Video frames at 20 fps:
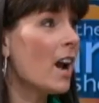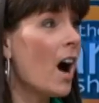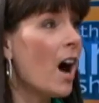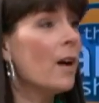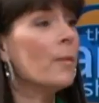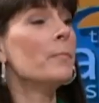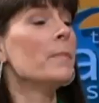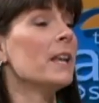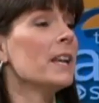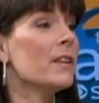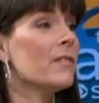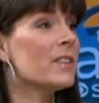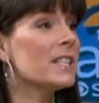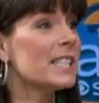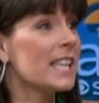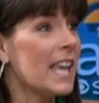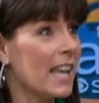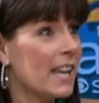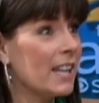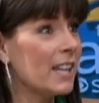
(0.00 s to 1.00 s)
uh, many of
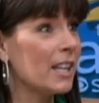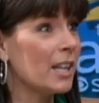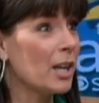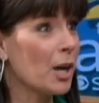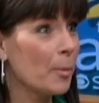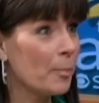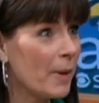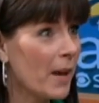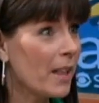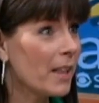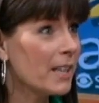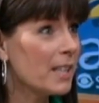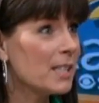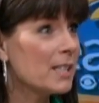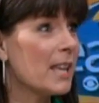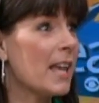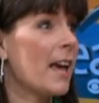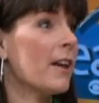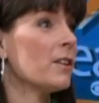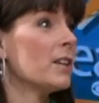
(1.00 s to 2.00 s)
us gain it in our
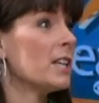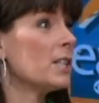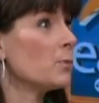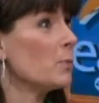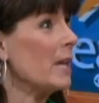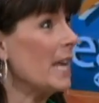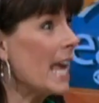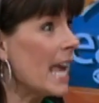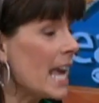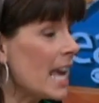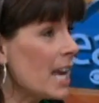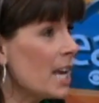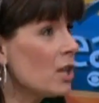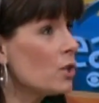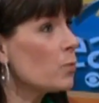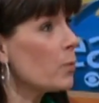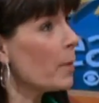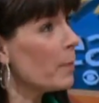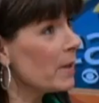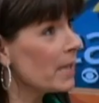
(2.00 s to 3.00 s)
bellies. As we
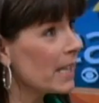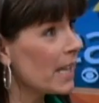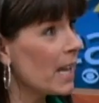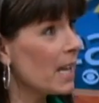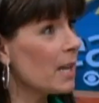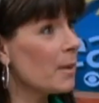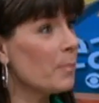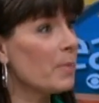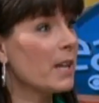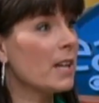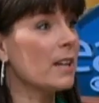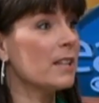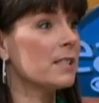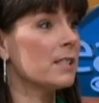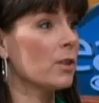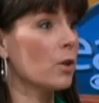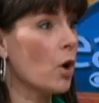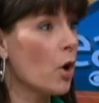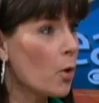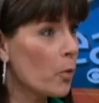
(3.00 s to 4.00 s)
age, women gain it because
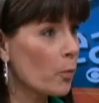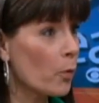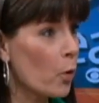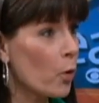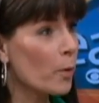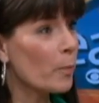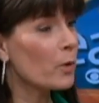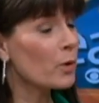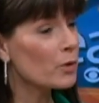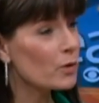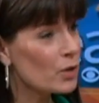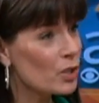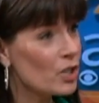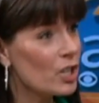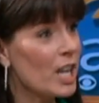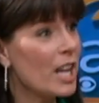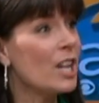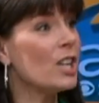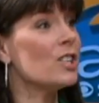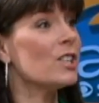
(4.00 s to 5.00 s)
their hormones
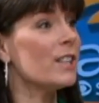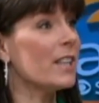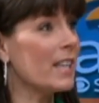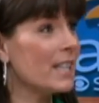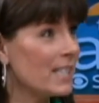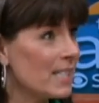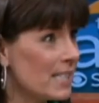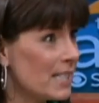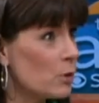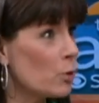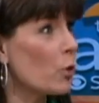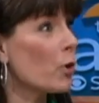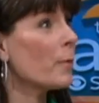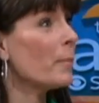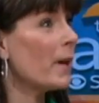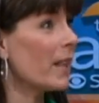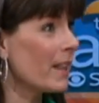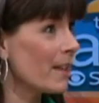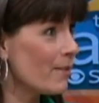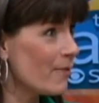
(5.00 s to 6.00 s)
change and they store
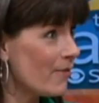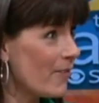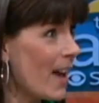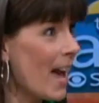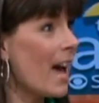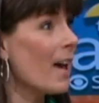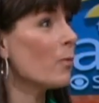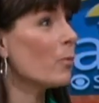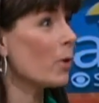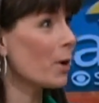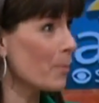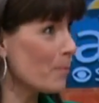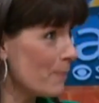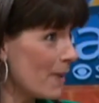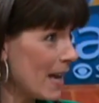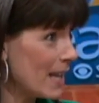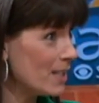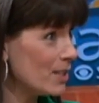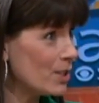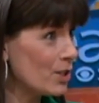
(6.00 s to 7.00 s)
belly fat where
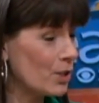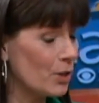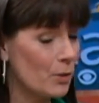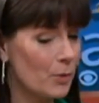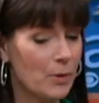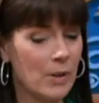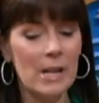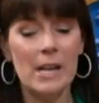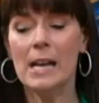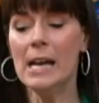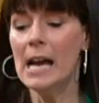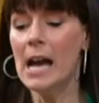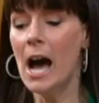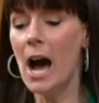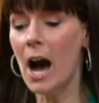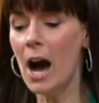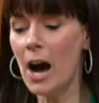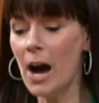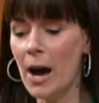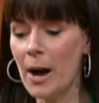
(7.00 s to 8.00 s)
men do.
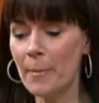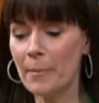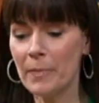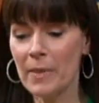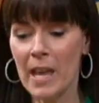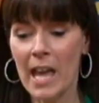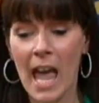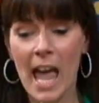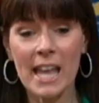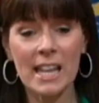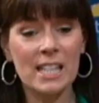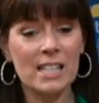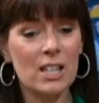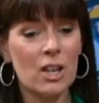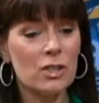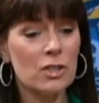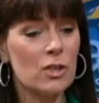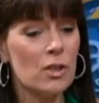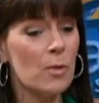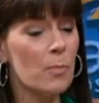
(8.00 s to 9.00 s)
Um, and it's
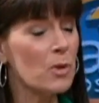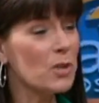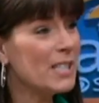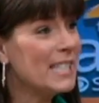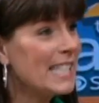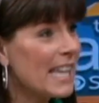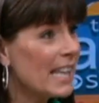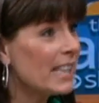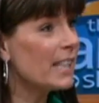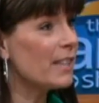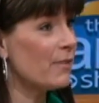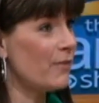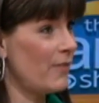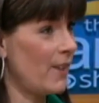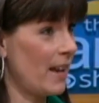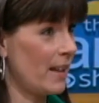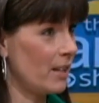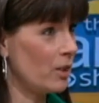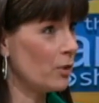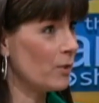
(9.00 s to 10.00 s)
also the most deadly
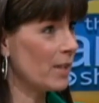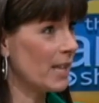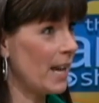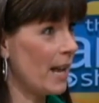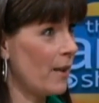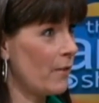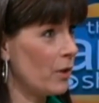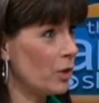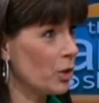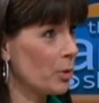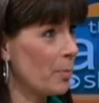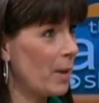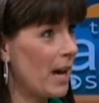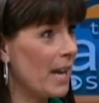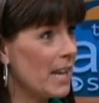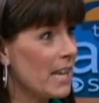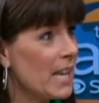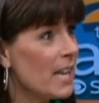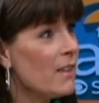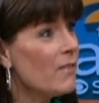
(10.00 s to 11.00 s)
fat you can have on your
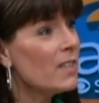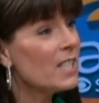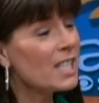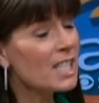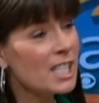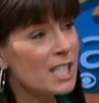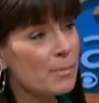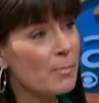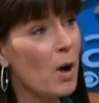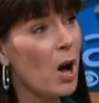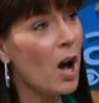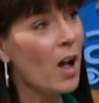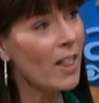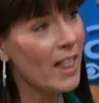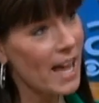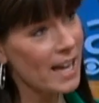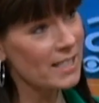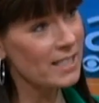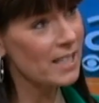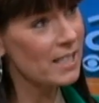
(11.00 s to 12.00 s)
body. Even small
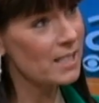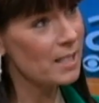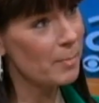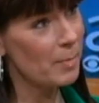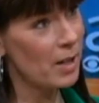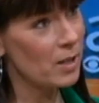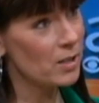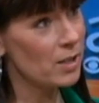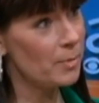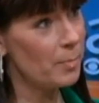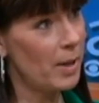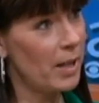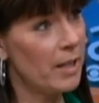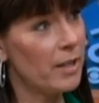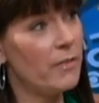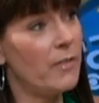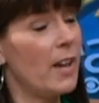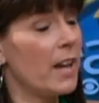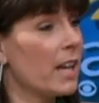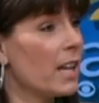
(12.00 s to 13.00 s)
excess amounts of
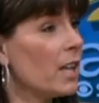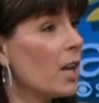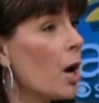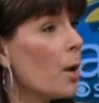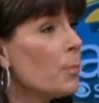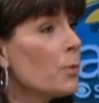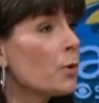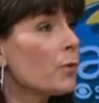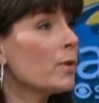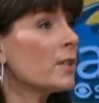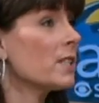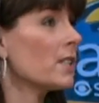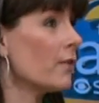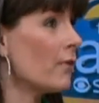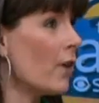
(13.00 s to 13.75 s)
belly fat can up your risk of